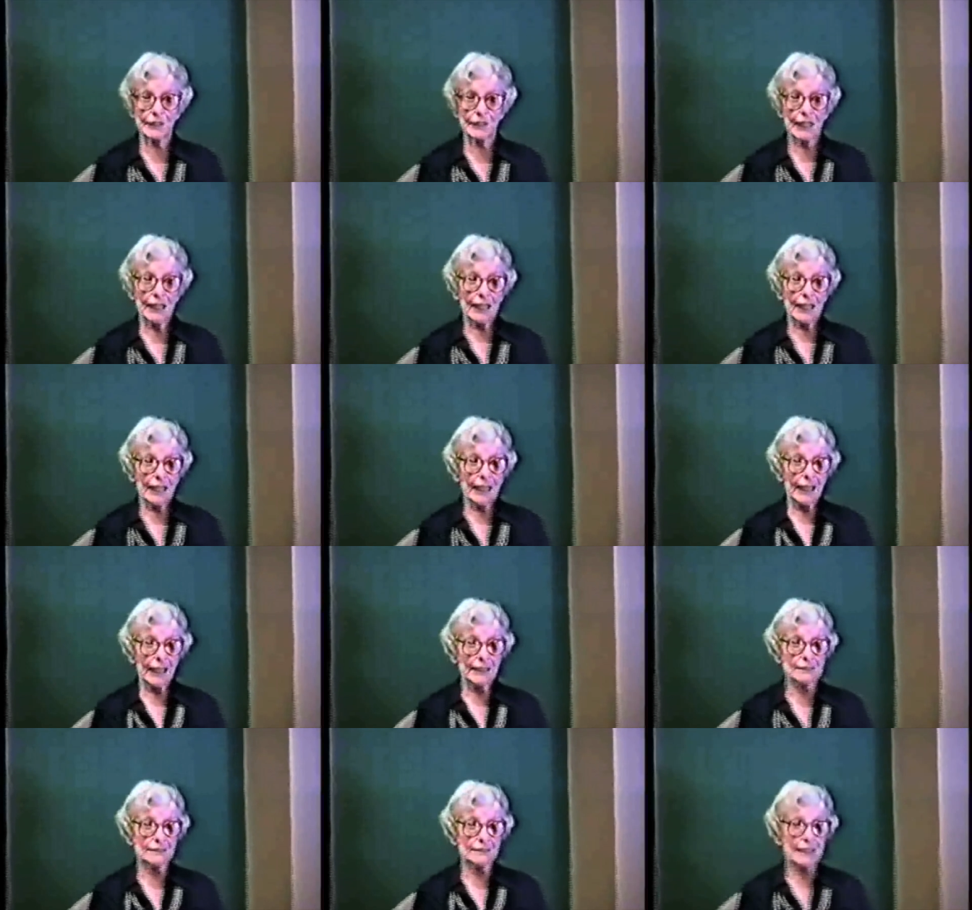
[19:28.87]
Ah,
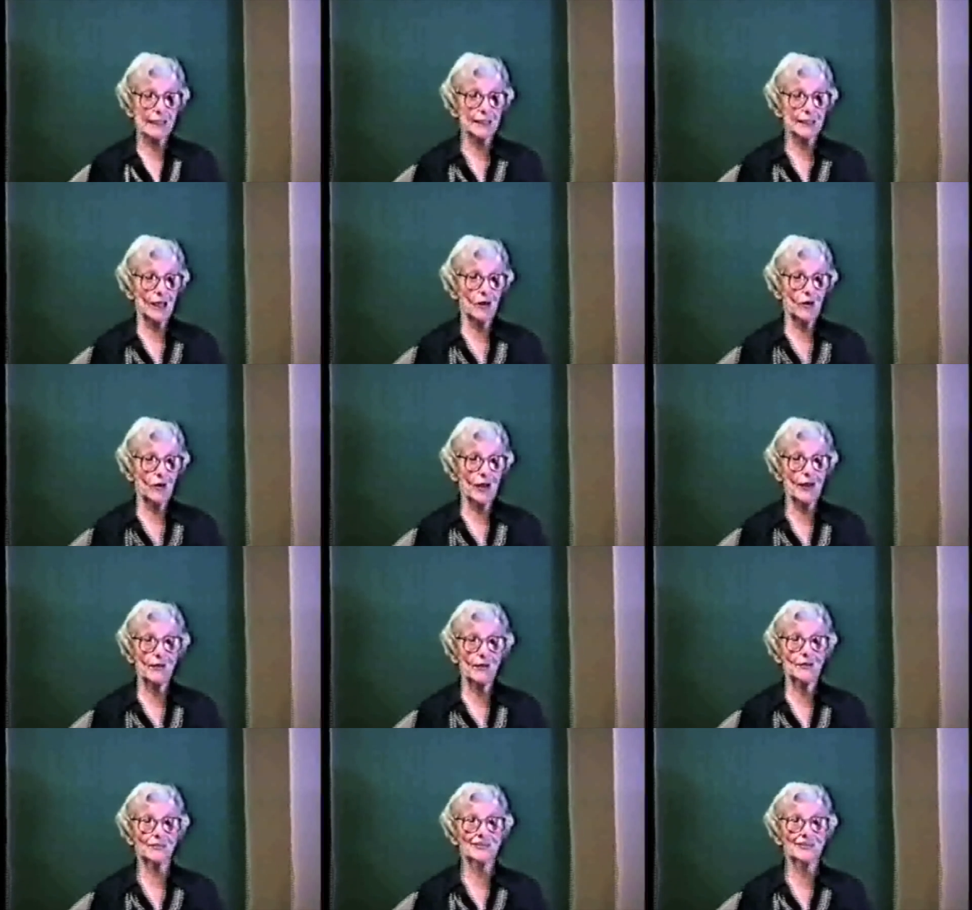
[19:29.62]
and then how
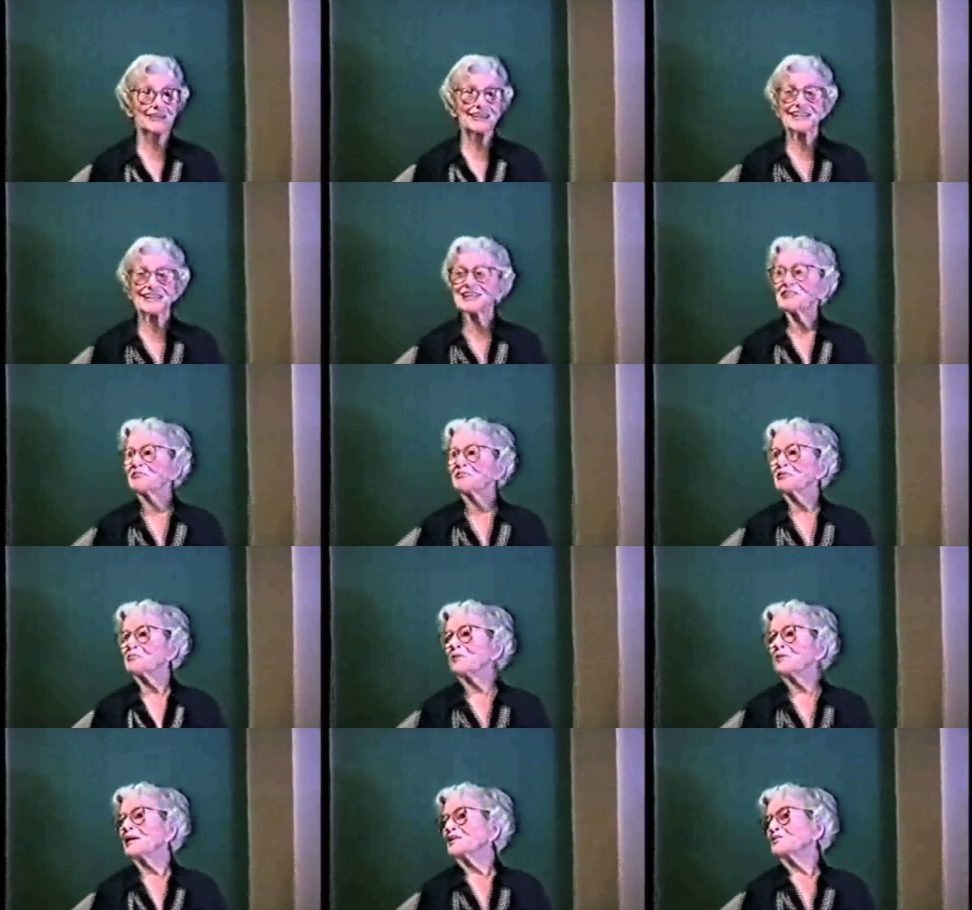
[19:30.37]
York,
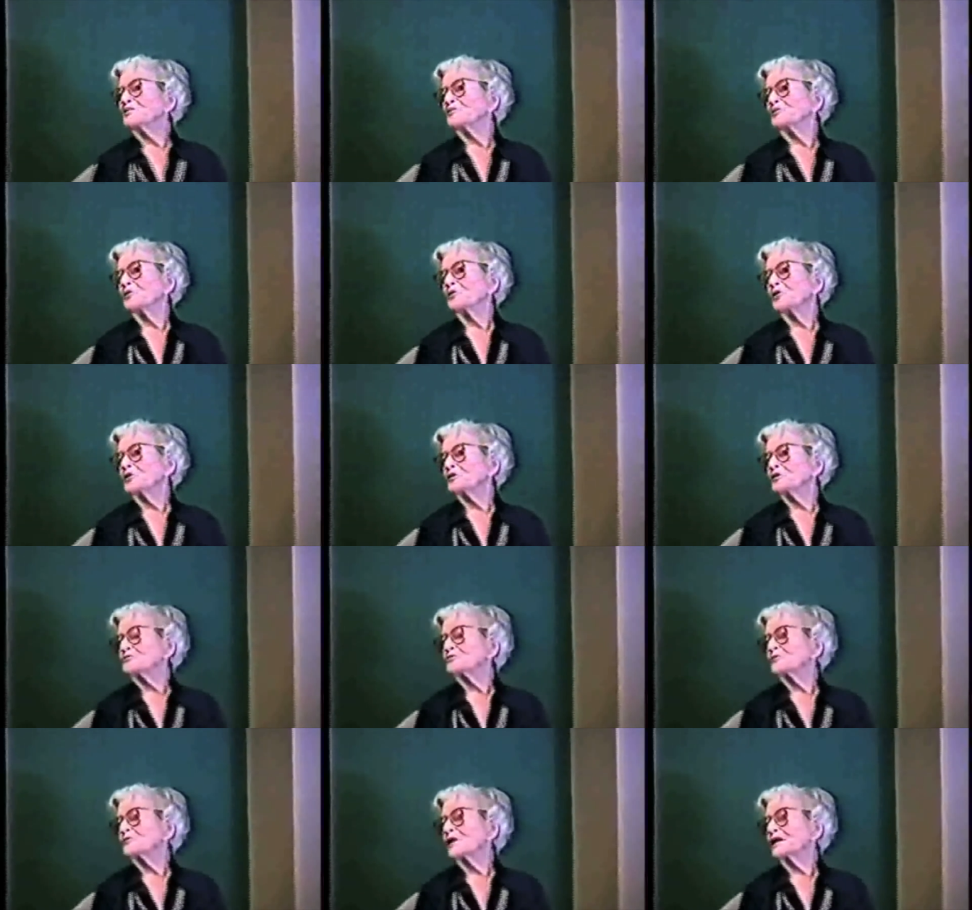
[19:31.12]
we were no
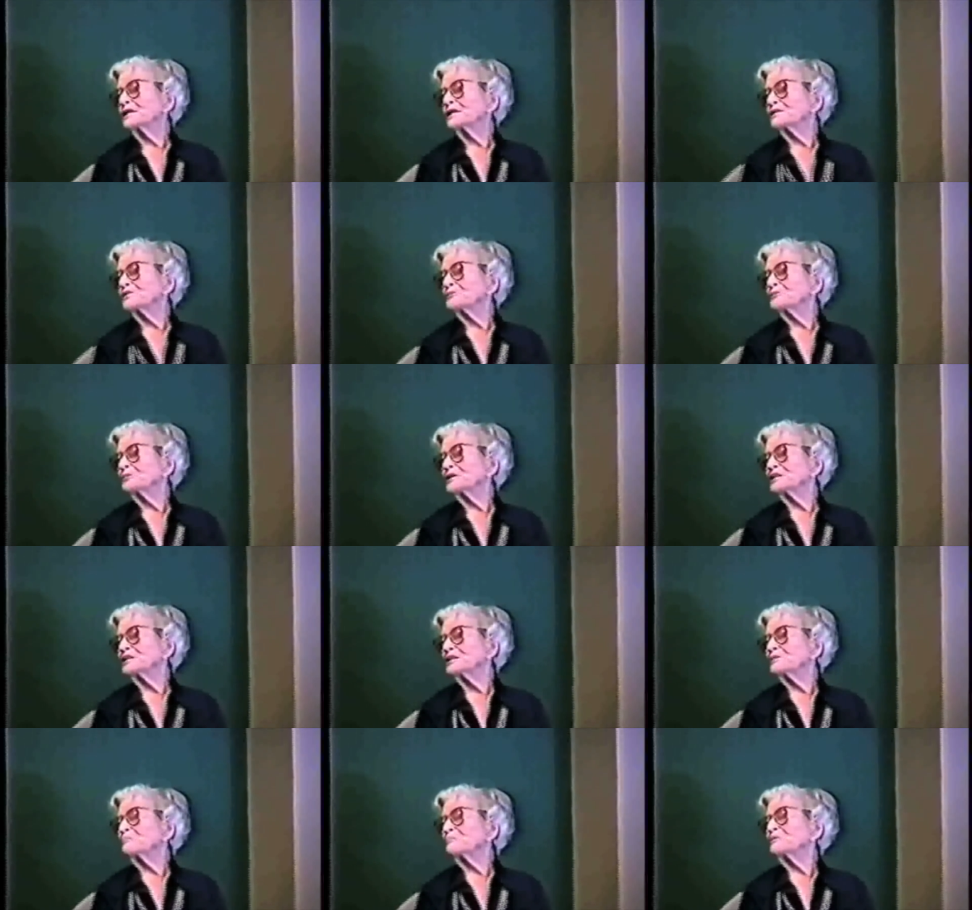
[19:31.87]
longer frightened
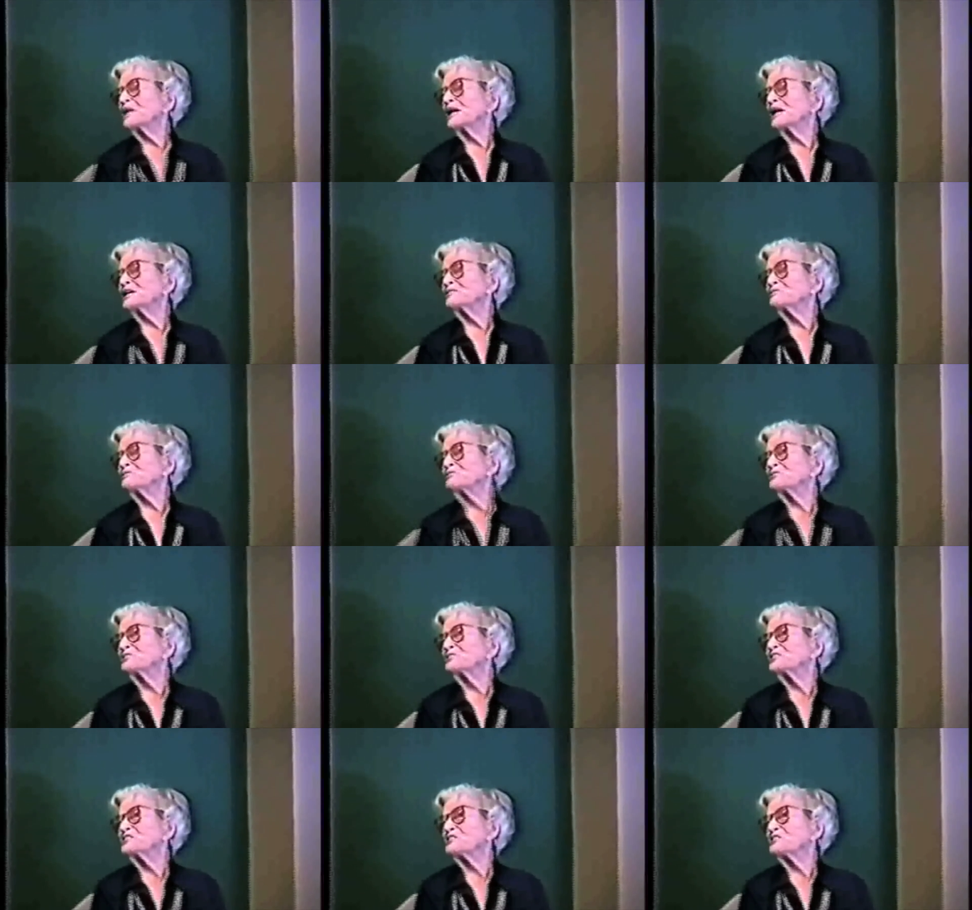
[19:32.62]
when he applied
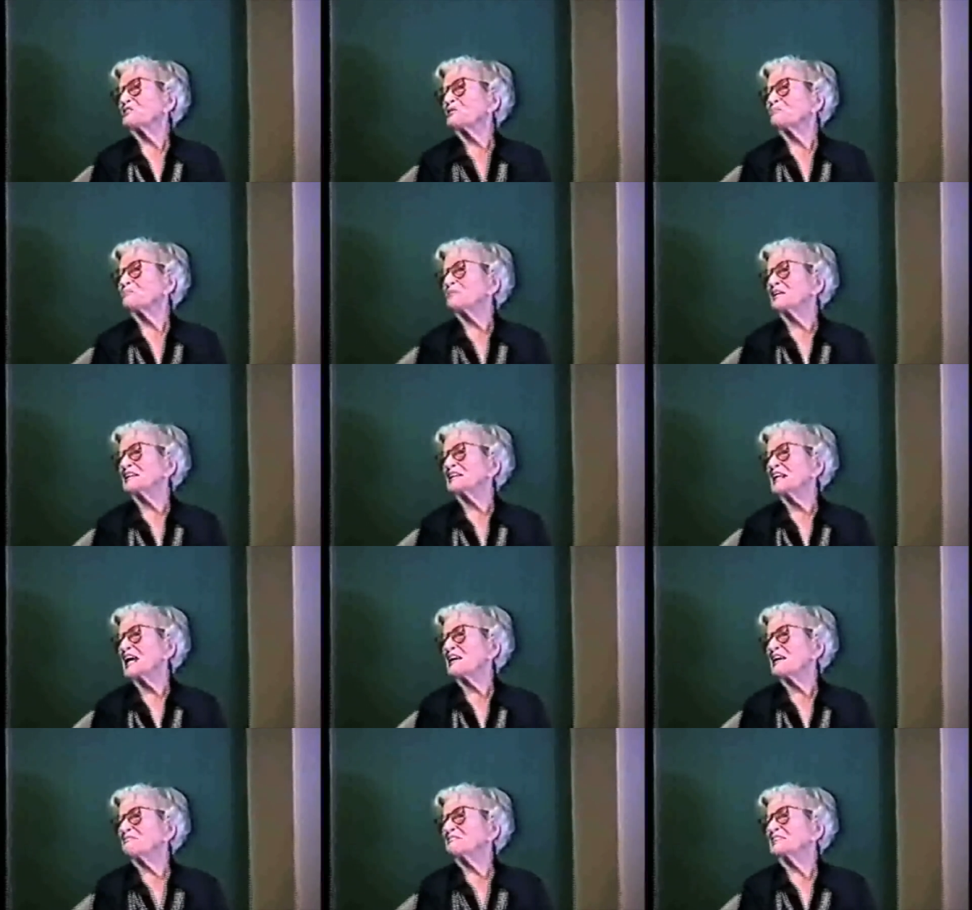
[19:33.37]
for a job at
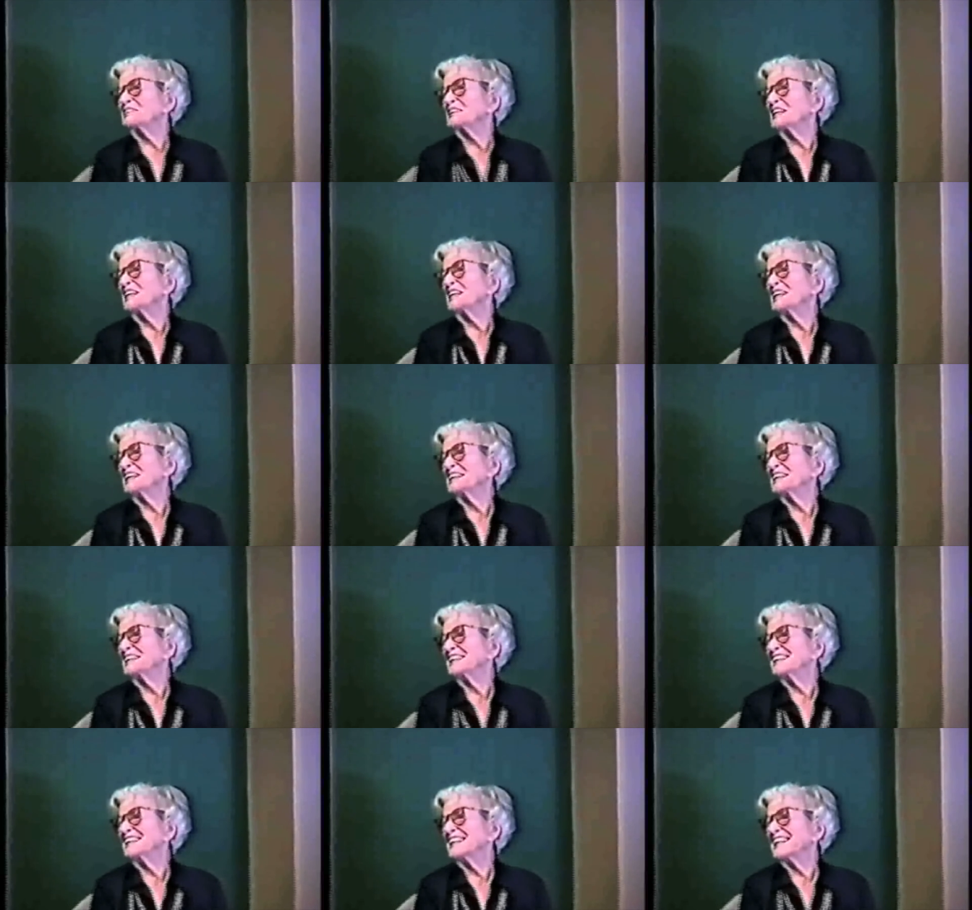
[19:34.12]

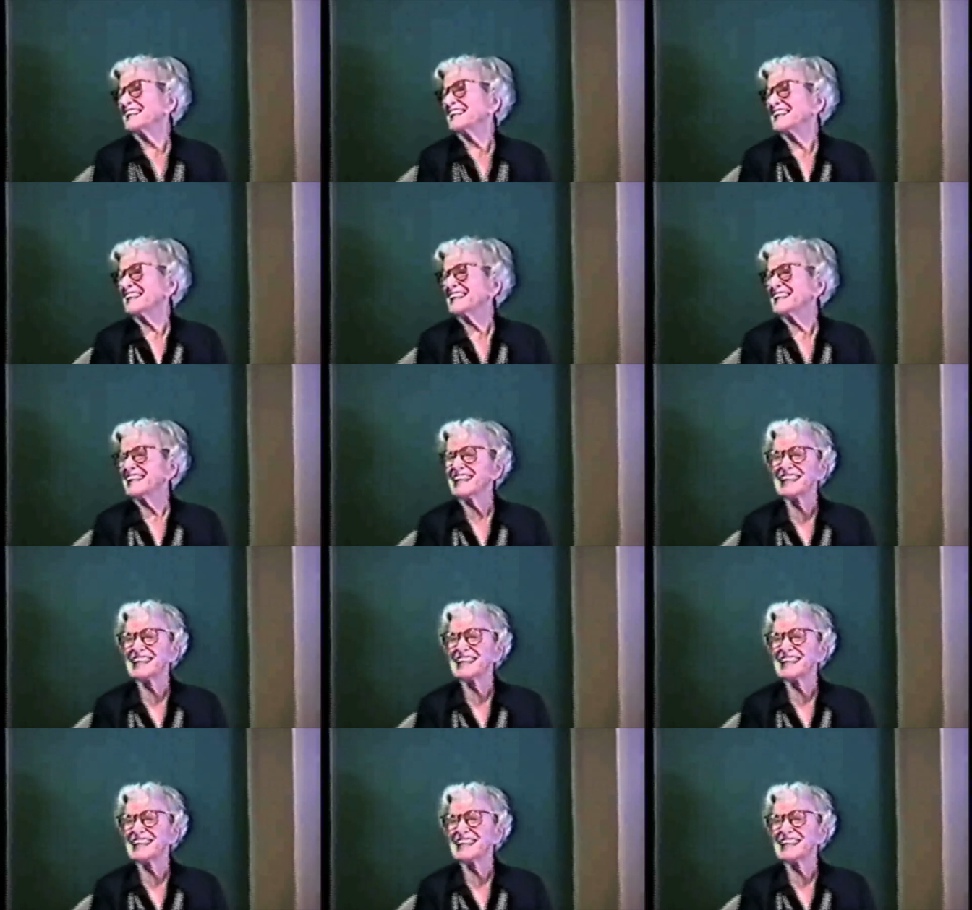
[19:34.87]
NAFSA.